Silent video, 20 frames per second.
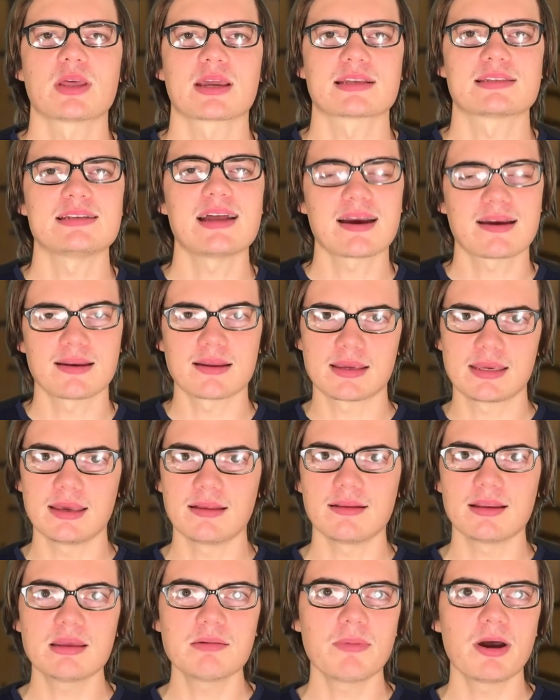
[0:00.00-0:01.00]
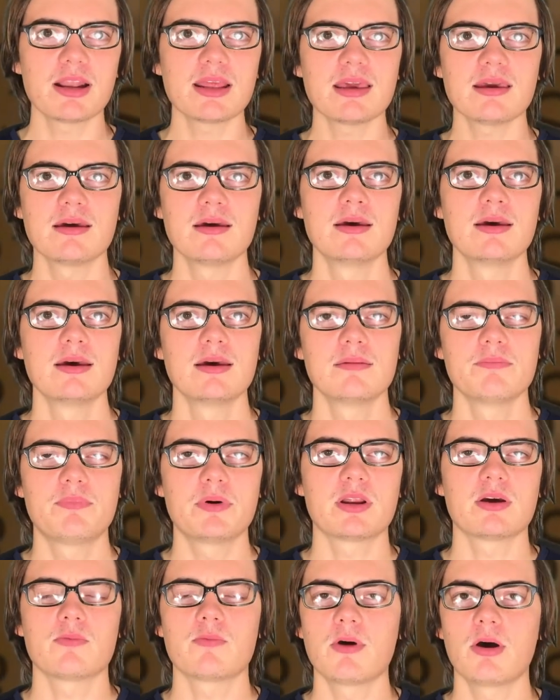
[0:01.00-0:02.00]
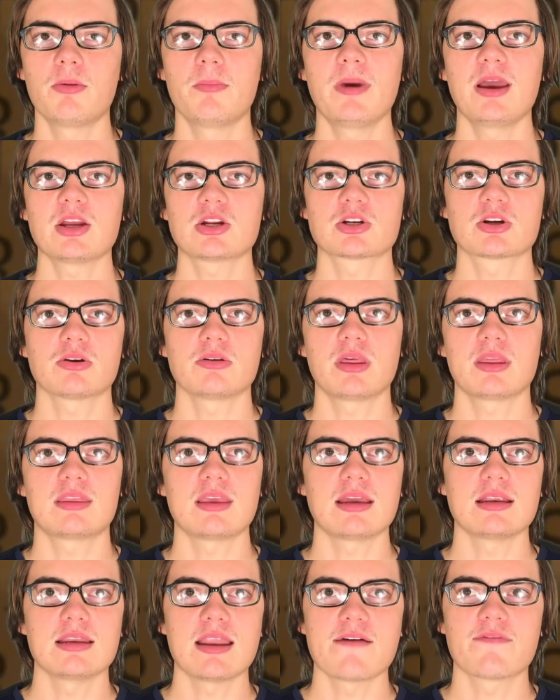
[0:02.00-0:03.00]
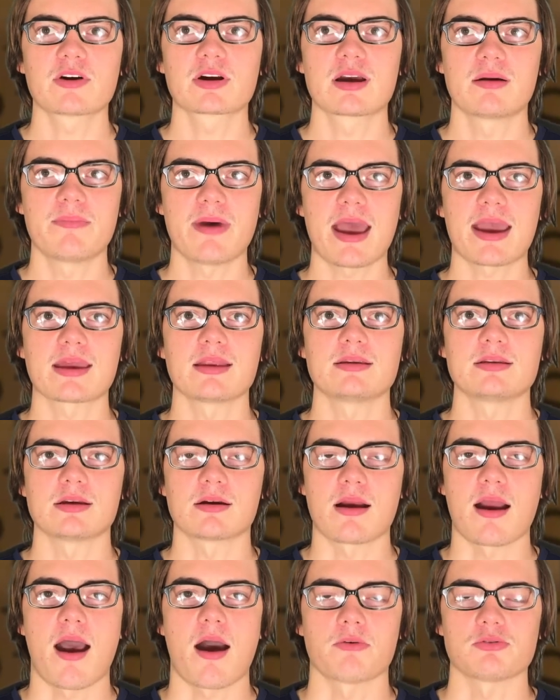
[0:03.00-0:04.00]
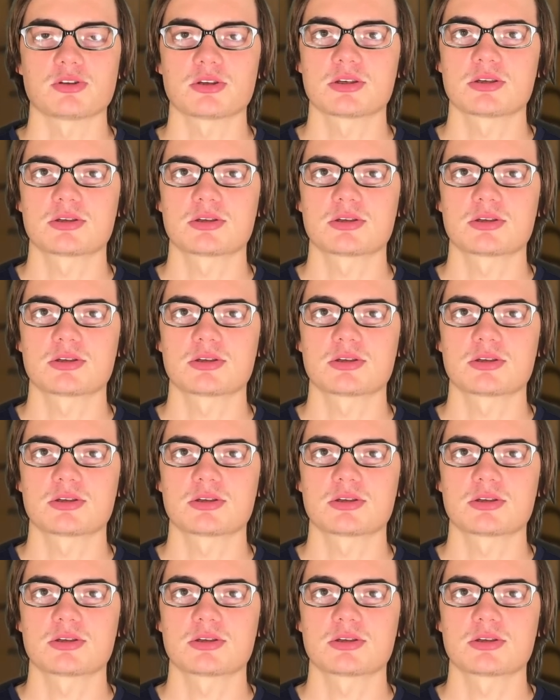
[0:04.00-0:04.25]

Like it's not going to kill anybody, but it will make sure that they never come back into your house.